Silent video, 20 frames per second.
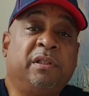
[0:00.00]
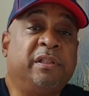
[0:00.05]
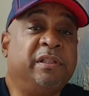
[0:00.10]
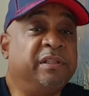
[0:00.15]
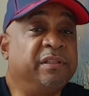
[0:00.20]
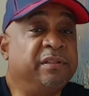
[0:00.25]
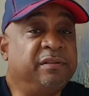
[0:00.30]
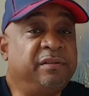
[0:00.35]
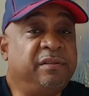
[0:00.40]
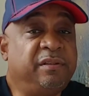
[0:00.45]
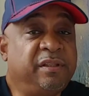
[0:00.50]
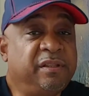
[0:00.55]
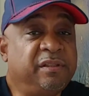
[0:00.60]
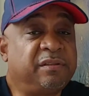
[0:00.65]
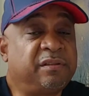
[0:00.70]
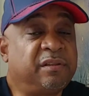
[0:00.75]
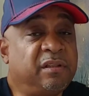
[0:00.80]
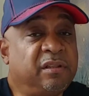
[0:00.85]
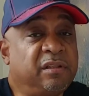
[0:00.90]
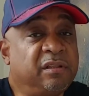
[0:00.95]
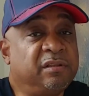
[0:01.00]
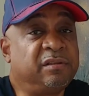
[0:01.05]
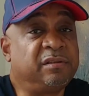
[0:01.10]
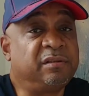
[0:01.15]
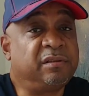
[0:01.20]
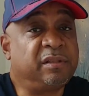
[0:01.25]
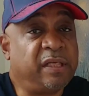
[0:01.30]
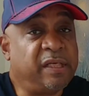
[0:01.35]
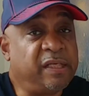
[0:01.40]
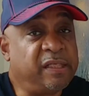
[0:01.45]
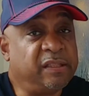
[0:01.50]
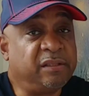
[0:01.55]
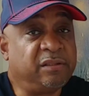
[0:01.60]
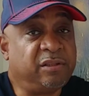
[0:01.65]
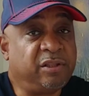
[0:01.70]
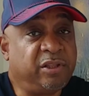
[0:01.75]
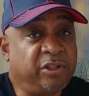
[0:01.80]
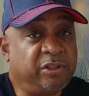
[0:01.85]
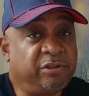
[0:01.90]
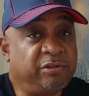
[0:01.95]
Is this
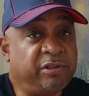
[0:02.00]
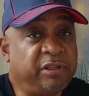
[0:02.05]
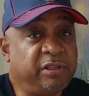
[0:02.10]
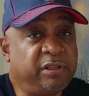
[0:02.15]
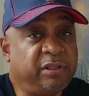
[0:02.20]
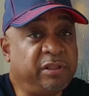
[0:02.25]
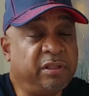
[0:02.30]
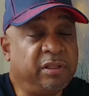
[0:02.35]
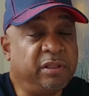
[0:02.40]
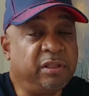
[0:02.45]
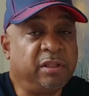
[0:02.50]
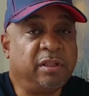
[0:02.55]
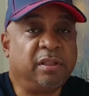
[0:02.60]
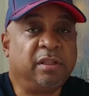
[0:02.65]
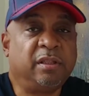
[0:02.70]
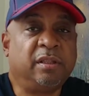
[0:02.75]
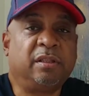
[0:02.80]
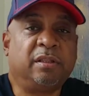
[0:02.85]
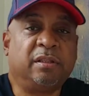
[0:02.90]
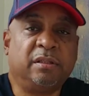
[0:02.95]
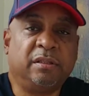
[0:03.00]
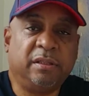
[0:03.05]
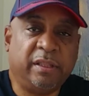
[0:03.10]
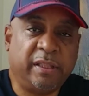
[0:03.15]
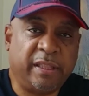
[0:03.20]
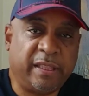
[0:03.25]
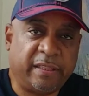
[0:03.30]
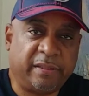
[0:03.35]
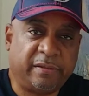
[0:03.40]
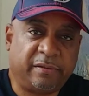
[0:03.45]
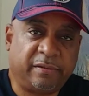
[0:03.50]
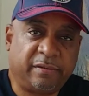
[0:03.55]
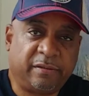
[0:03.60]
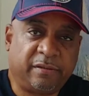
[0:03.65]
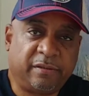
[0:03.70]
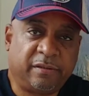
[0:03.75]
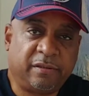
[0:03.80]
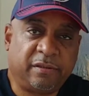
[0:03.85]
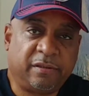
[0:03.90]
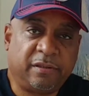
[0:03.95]
unsanitary?
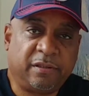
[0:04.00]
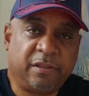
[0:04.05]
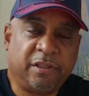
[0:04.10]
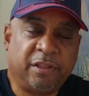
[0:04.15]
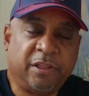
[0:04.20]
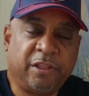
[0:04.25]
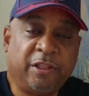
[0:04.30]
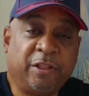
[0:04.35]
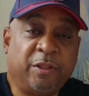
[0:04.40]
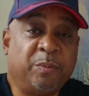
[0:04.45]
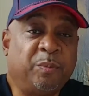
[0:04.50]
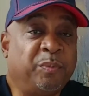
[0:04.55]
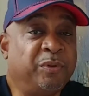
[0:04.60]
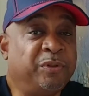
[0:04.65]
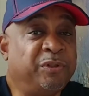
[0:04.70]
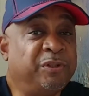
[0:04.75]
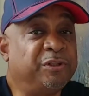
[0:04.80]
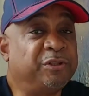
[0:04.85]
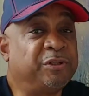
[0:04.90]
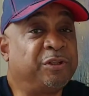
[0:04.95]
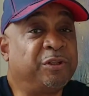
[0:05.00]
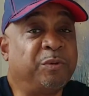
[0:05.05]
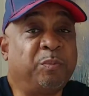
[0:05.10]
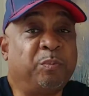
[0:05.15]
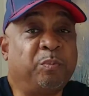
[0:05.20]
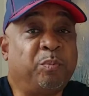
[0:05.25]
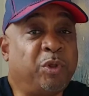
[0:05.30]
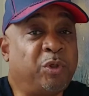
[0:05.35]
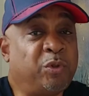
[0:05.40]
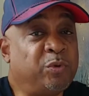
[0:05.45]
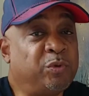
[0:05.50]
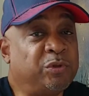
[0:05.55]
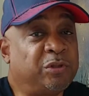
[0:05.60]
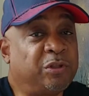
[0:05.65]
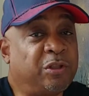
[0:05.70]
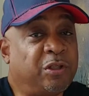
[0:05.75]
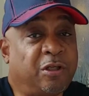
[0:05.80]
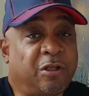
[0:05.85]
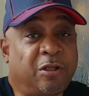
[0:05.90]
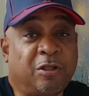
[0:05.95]
Yes, but it's the most
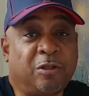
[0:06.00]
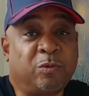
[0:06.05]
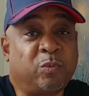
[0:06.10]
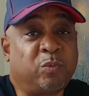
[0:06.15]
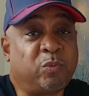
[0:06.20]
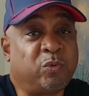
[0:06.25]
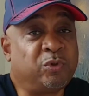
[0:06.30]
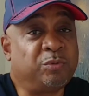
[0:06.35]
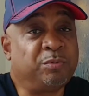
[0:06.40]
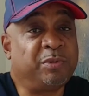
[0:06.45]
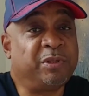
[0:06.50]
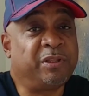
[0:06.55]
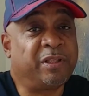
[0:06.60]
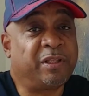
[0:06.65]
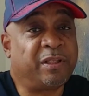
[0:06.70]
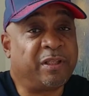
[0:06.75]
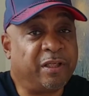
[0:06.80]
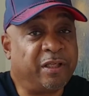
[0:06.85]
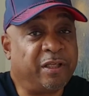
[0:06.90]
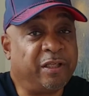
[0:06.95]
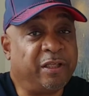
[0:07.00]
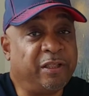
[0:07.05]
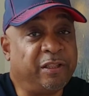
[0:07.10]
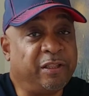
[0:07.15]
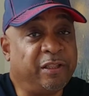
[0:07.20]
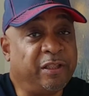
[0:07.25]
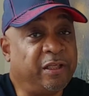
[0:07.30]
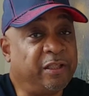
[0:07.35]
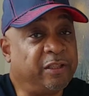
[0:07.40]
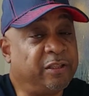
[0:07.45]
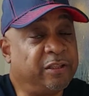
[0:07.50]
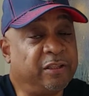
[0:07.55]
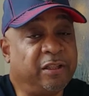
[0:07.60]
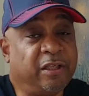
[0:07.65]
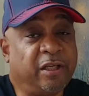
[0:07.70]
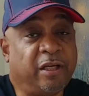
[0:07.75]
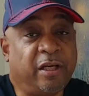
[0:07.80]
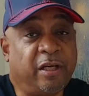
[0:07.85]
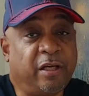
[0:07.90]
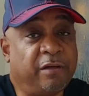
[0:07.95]
heartwarming thing they could
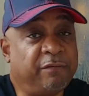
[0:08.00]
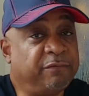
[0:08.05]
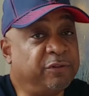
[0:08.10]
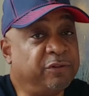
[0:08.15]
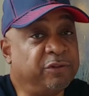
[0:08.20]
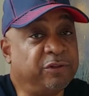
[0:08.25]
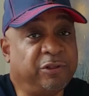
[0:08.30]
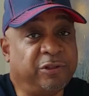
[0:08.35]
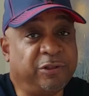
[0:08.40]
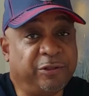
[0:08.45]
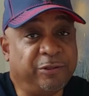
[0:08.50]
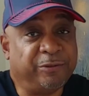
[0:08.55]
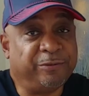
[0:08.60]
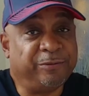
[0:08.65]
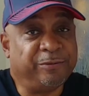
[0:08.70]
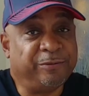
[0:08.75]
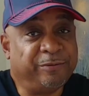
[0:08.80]
ever do.